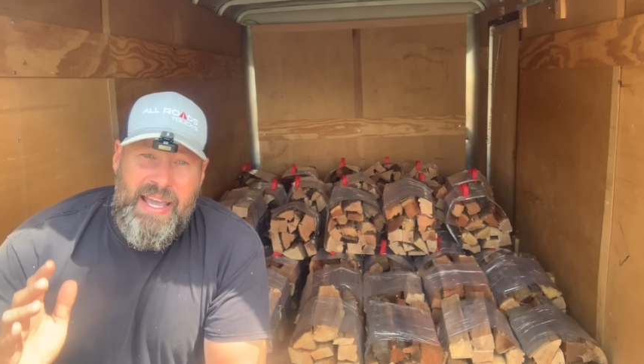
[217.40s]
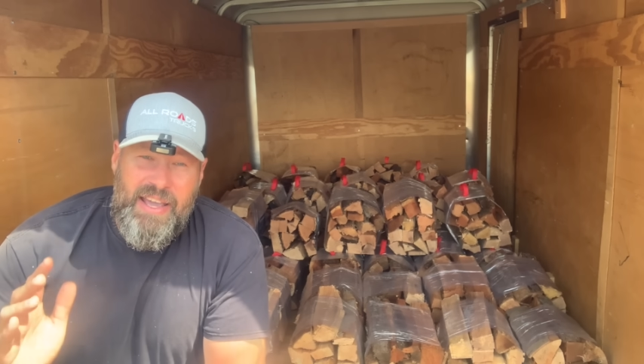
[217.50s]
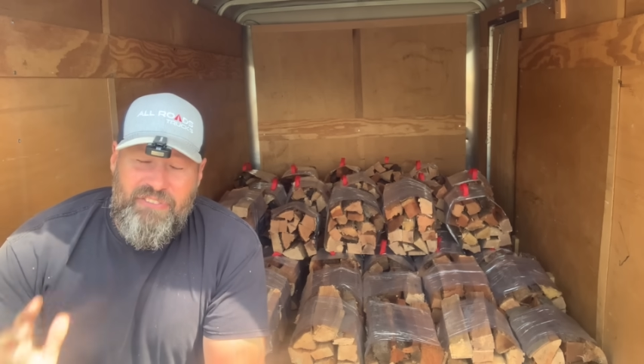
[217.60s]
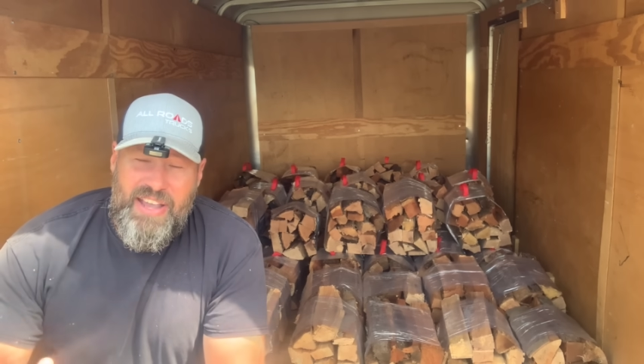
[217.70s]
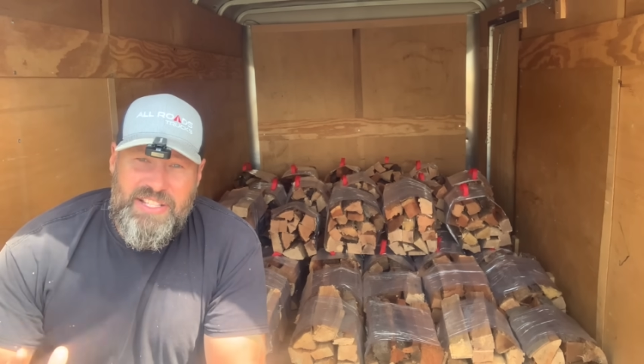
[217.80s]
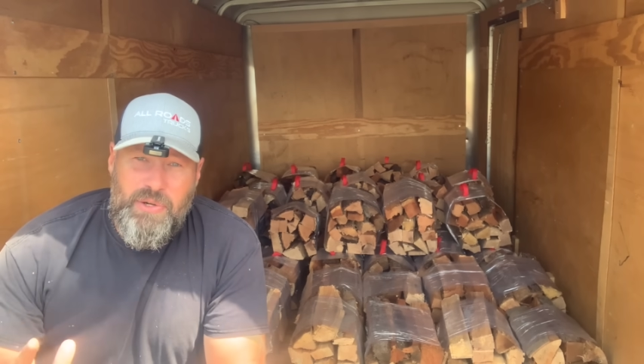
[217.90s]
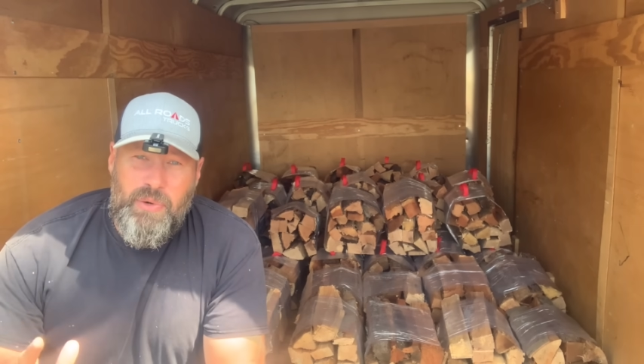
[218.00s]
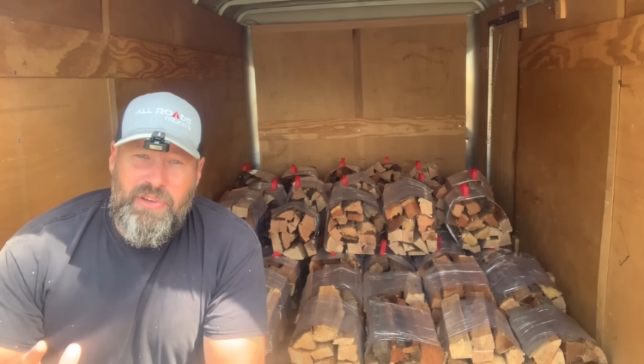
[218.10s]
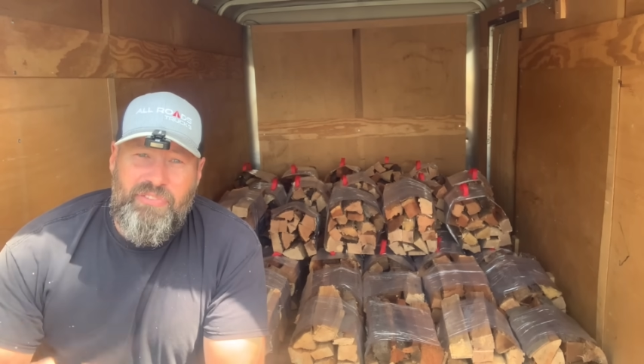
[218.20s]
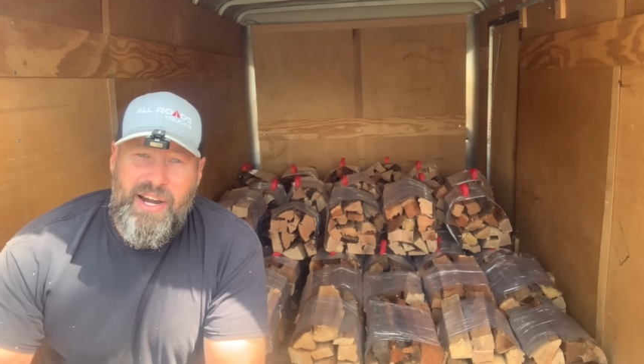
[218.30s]
A face
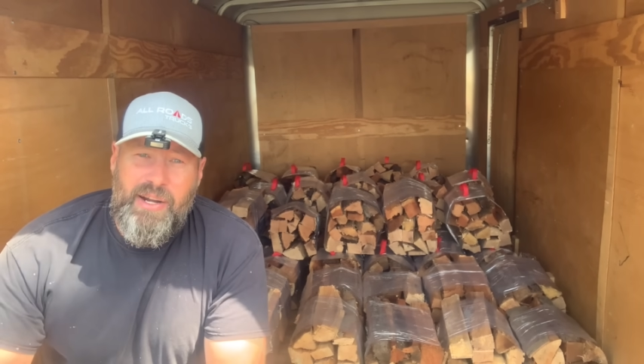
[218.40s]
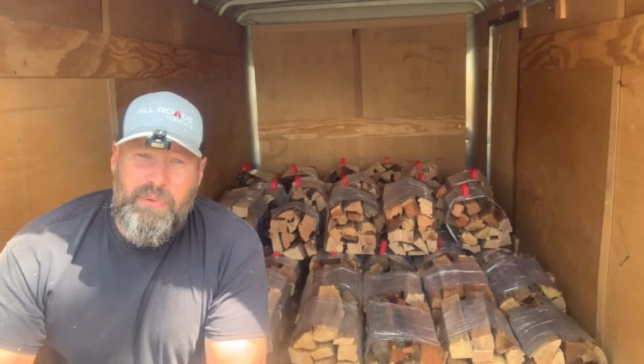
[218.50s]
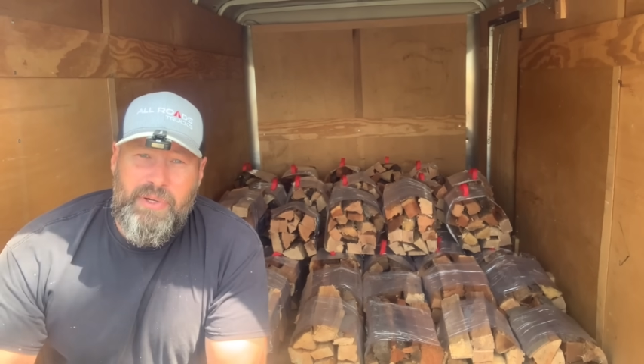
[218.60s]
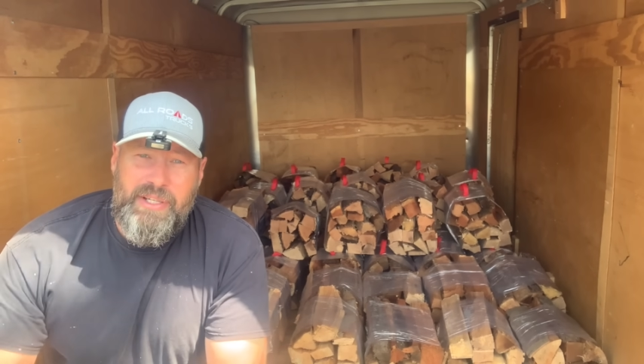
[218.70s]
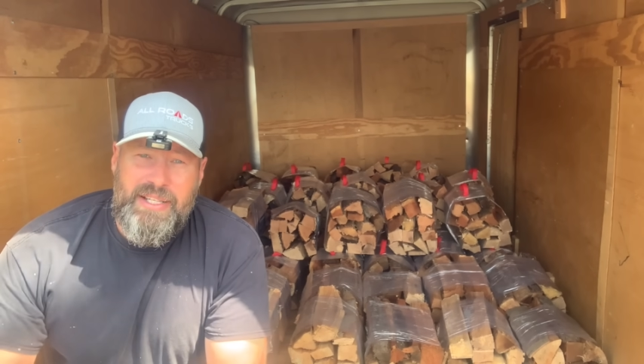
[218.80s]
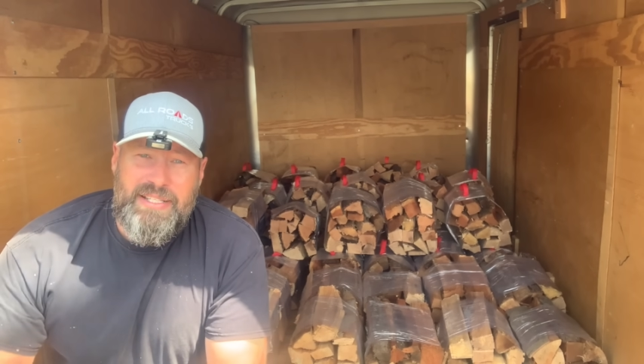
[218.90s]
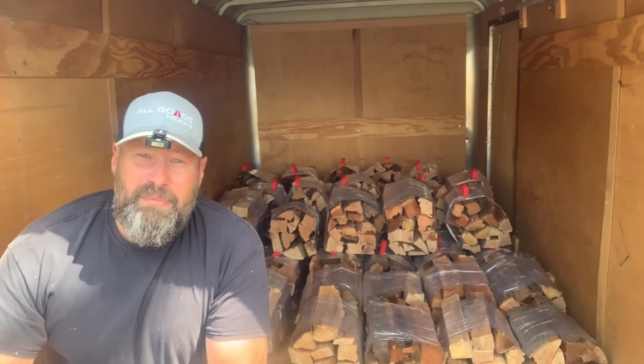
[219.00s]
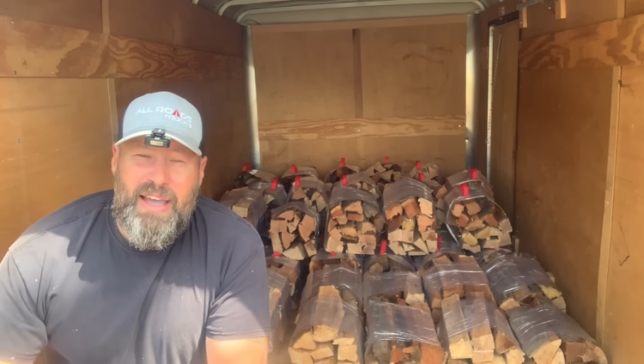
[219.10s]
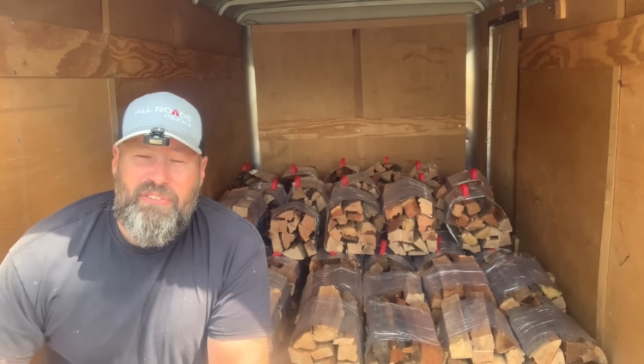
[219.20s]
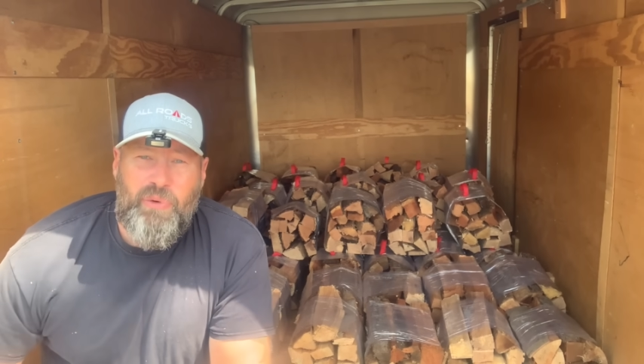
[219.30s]
cord of firewood is
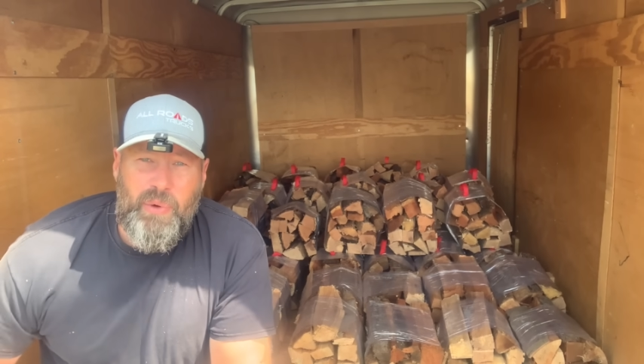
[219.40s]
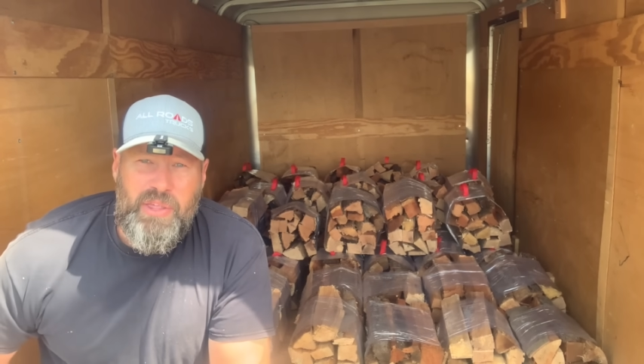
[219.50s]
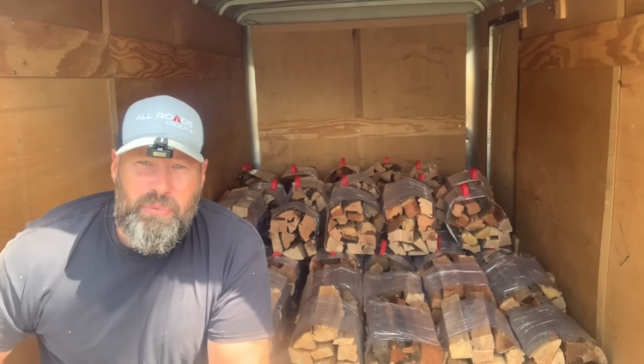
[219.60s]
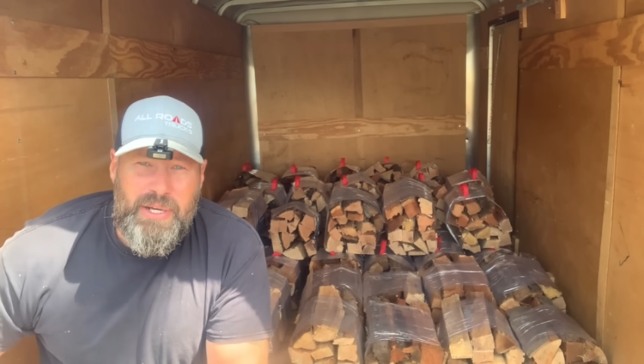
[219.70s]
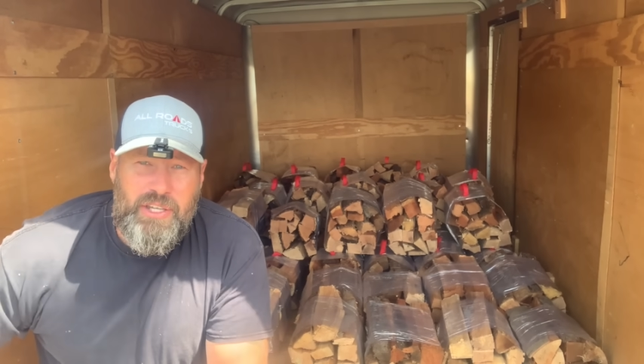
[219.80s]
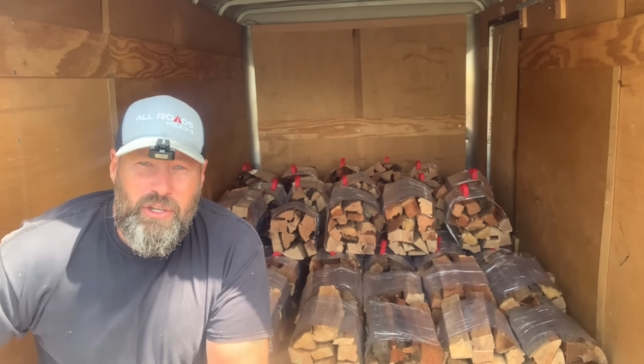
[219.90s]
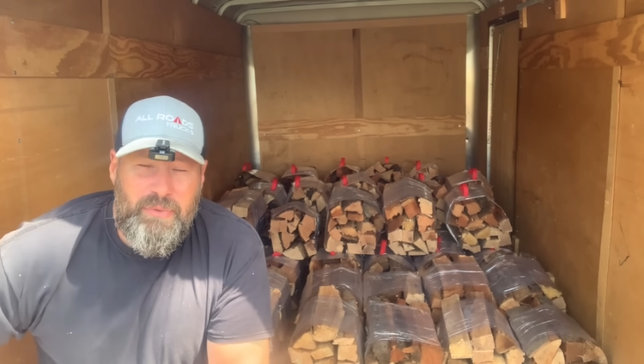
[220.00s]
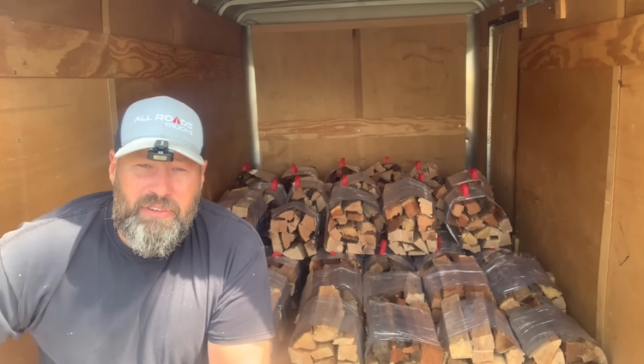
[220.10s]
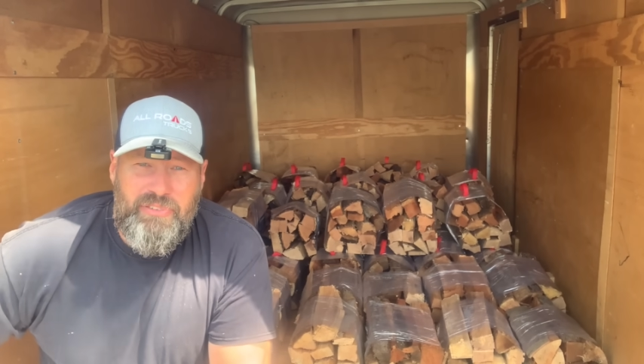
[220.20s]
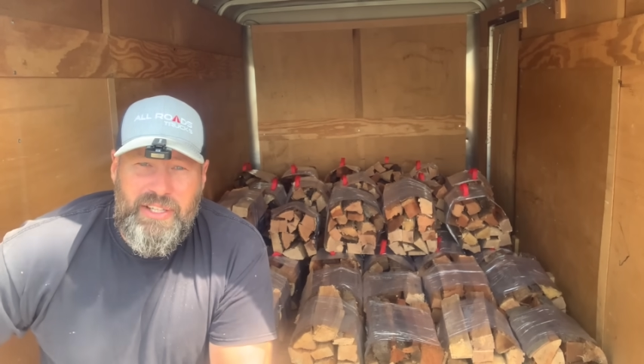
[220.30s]
about 43
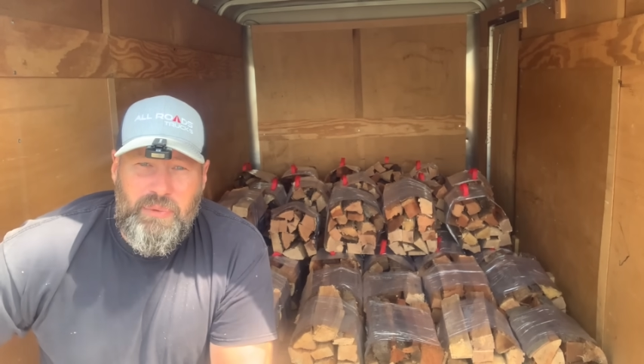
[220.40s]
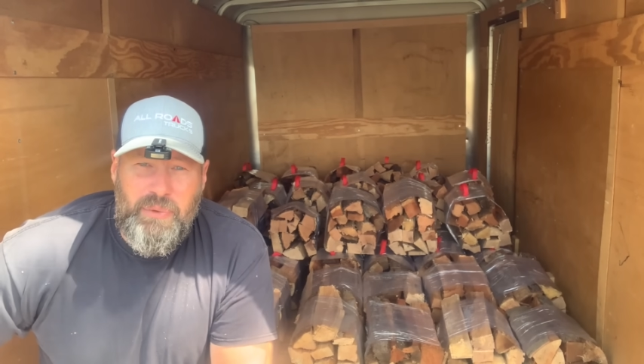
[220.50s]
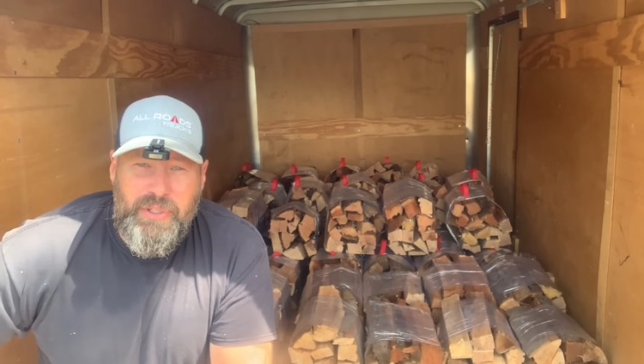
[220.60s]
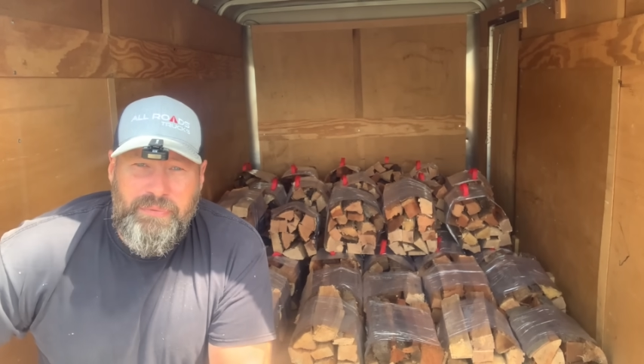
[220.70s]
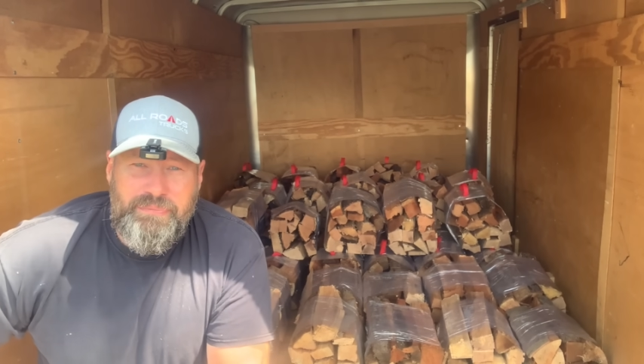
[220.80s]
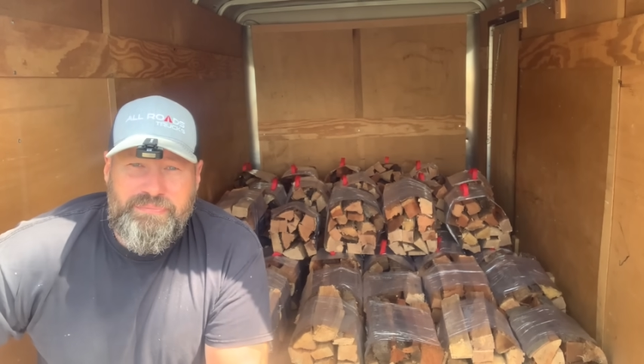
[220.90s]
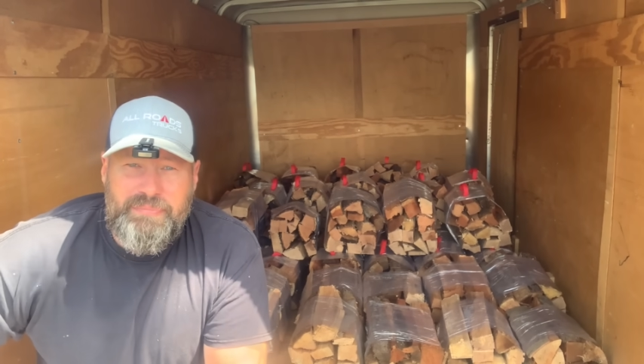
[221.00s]
cubic feet of wood.